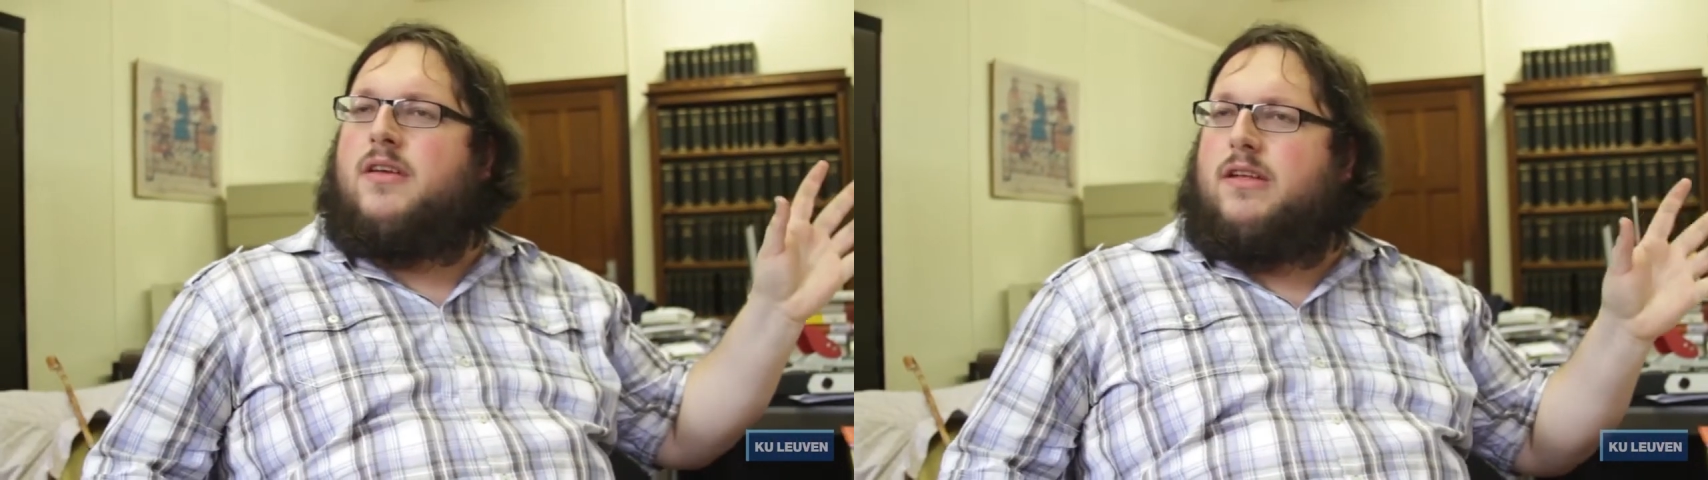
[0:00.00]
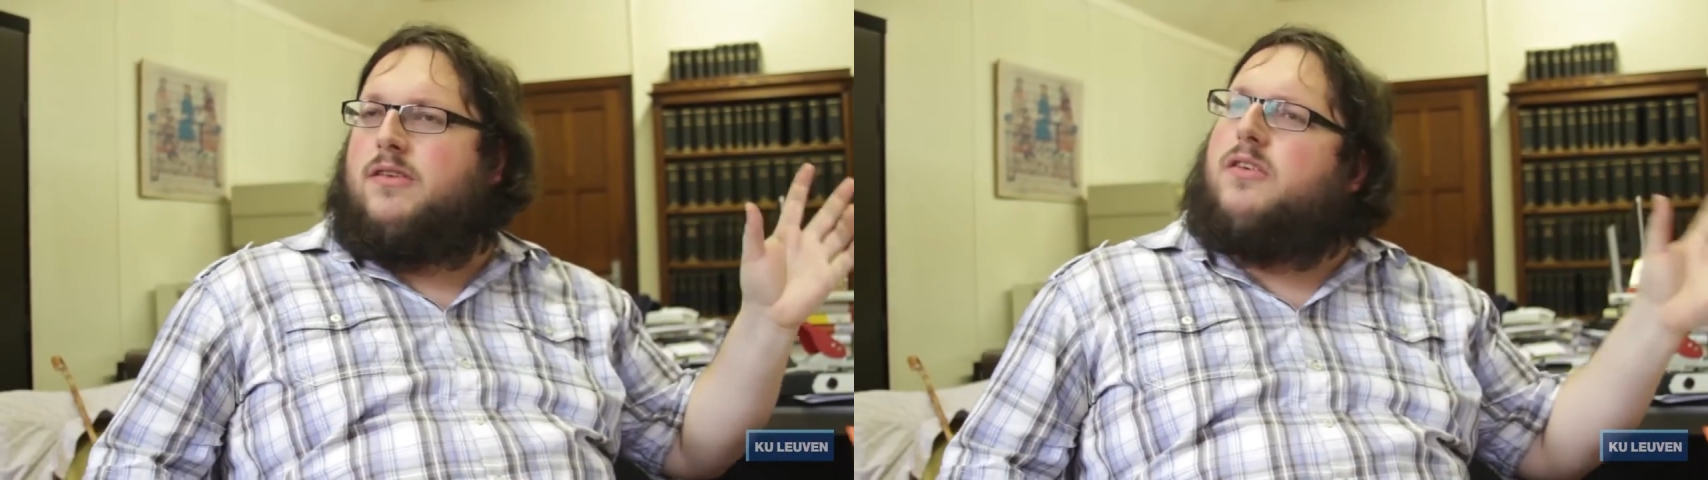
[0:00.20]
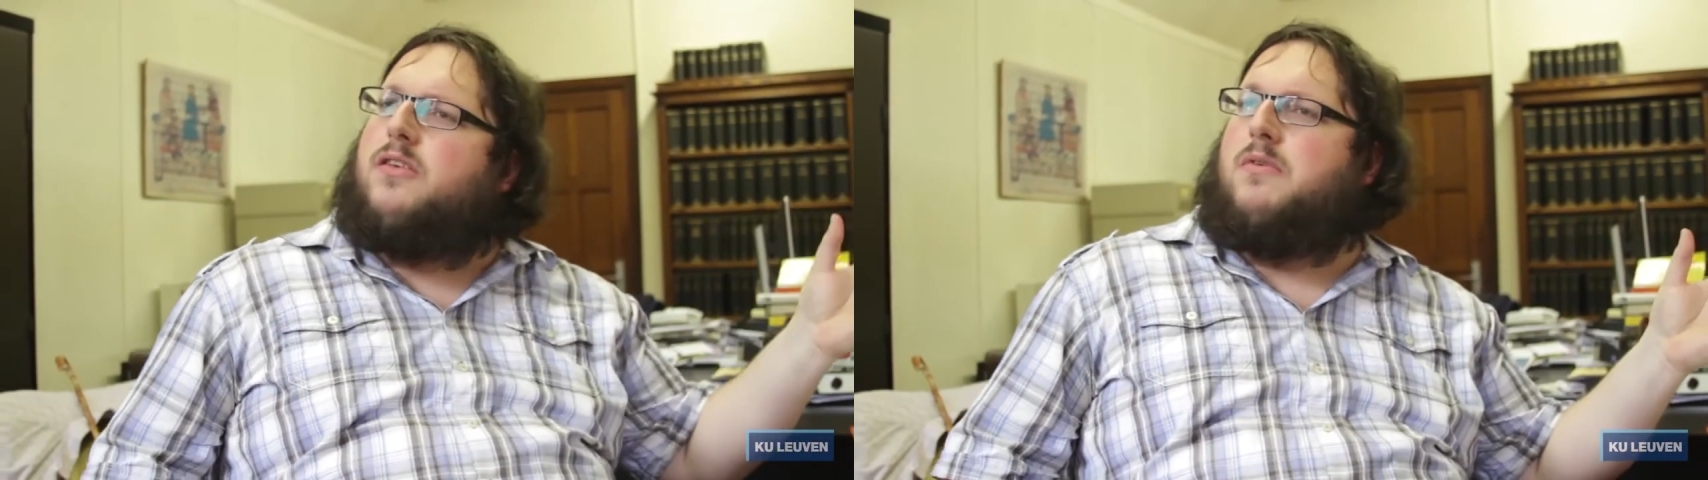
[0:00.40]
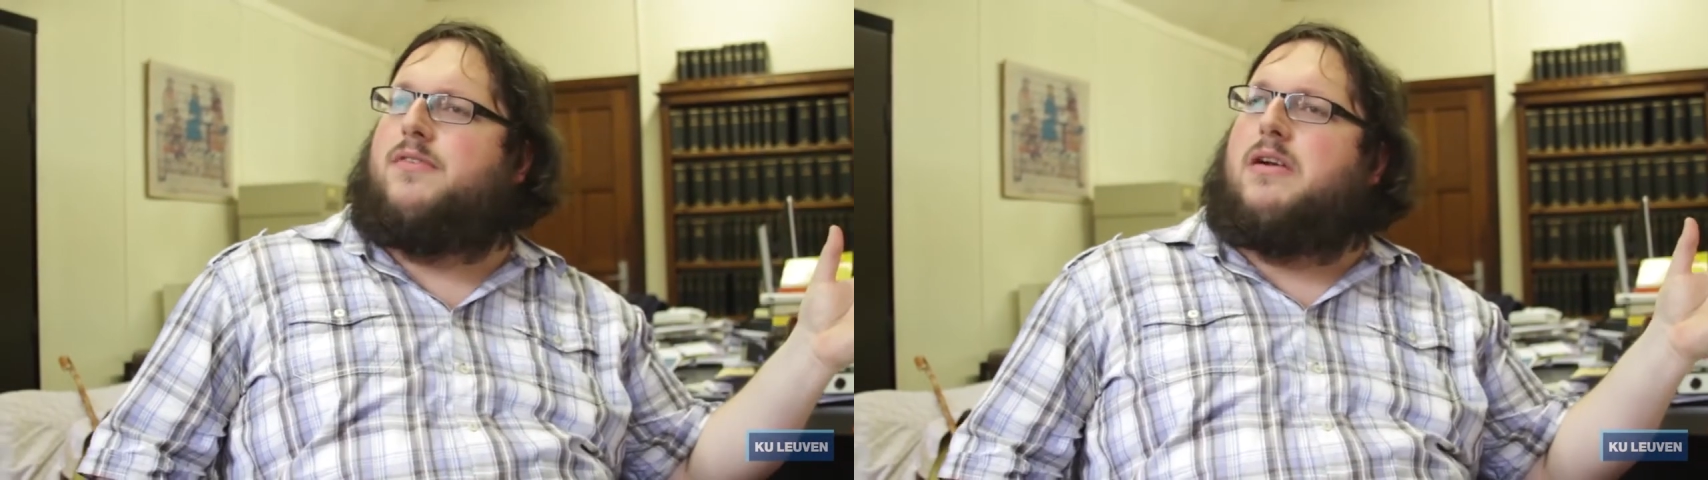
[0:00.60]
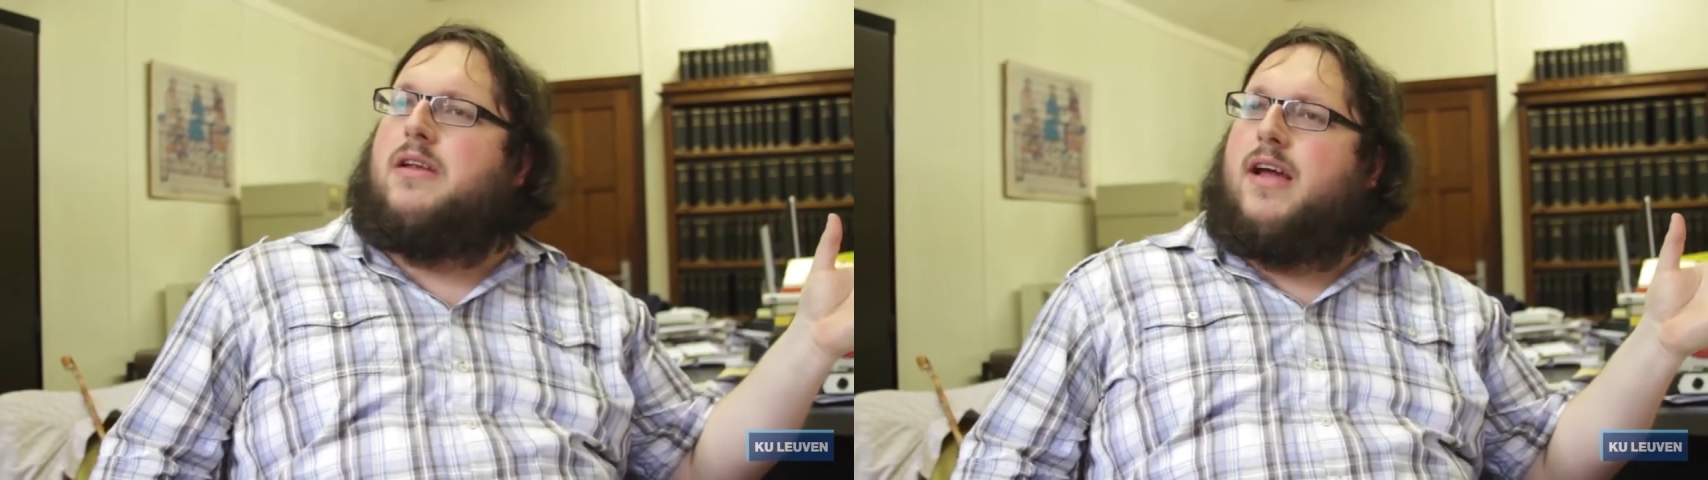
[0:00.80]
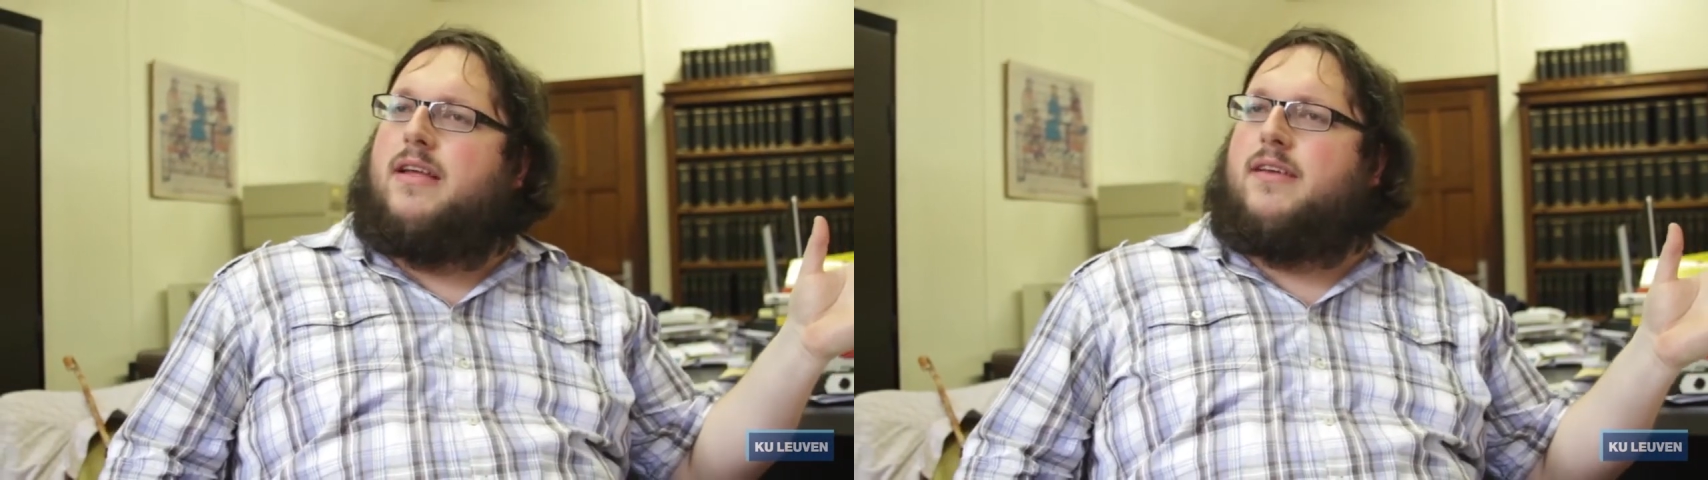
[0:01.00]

is also a very nice